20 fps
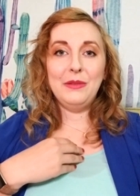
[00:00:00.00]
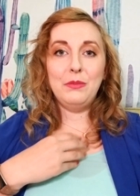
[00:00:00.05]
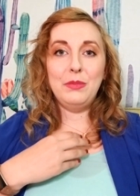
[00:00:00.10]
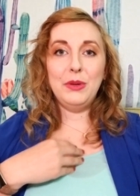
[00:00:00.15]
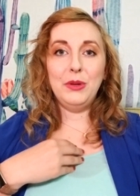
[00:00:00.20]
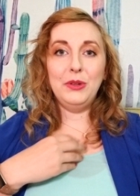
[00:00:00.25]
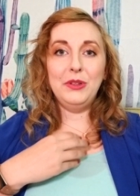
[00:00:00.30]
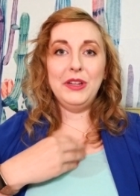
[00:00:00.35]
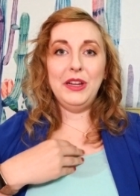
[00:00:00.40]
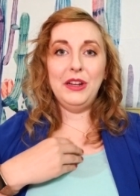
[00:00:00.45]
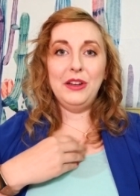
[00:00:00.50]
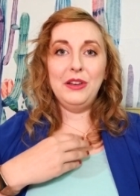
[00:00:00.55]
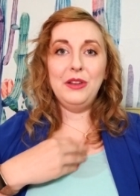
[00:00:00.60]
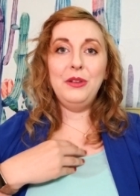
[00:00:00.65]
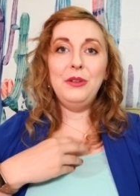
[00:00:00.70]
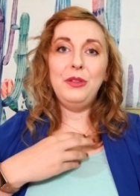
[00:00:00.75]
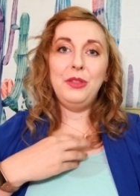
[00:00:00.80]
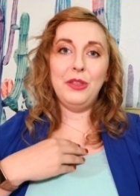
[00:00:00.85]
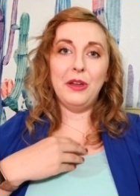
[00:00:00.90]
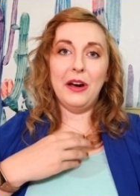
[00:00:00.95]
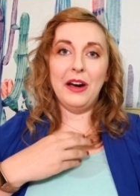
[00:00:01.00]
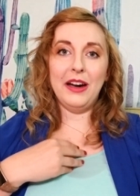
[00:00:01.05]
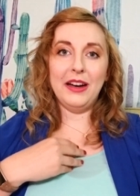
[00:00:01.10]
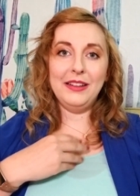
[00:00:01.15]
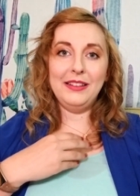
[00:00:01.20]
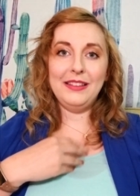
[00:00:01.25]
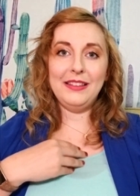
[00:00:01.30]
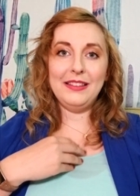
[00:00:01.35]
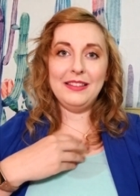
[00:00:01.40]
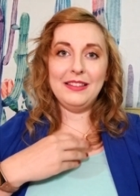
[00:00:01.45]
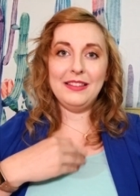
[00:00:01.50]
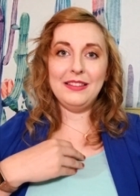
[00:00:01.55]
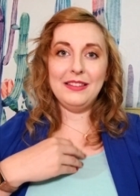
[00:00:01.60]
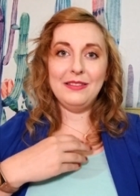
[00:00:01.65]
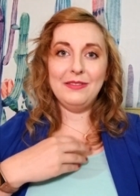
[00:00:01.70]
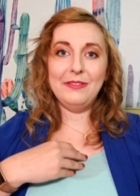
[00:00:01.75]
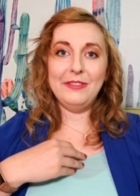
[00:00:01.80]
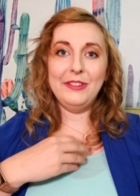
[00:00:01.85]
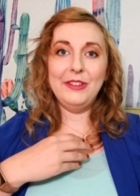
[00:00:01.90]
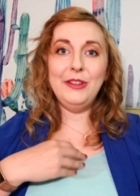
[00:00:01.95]
building new thoughts,
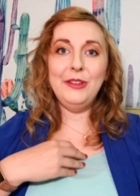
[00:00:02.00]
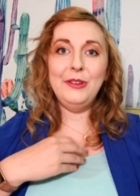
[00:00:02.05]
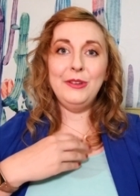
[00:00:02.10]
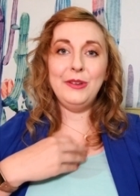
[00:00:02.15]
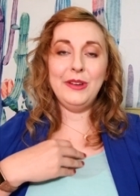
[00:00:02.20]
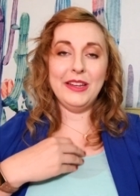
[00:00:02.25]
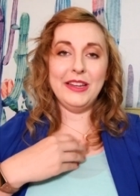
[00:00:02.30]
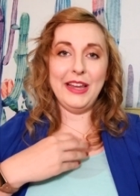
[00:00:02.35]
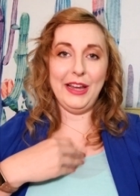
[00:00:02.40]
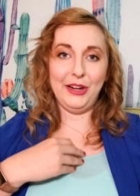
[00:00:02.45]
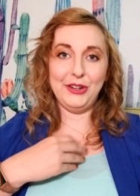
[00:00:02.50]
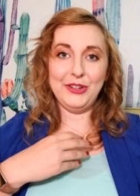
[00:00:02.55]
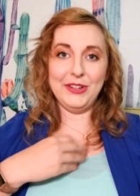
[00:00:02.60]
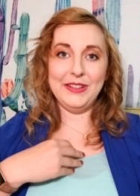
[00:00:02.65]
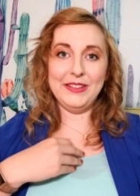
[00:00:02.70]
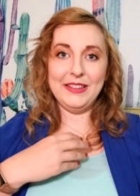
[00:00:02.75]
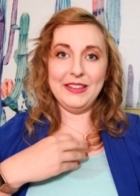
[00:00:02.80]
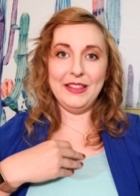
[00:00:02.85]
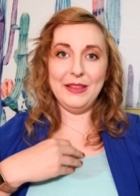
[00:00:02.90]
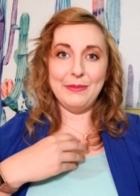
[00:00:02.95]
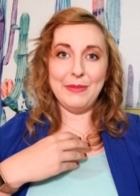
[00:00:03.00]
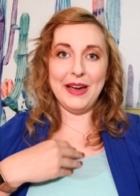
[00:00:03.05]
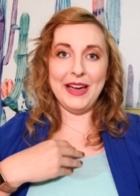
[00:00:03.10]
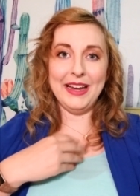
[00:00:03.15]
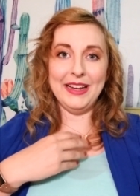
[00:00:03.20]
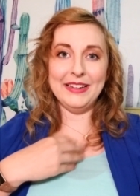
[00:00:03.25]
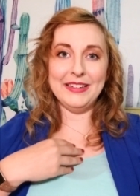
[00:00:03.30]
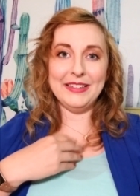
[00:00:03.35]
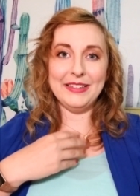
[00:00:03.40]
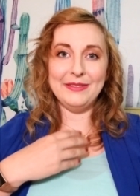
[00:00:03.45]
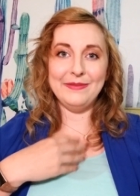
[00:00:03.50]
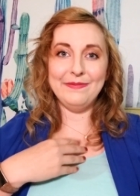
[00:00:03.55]
new connections in the mind.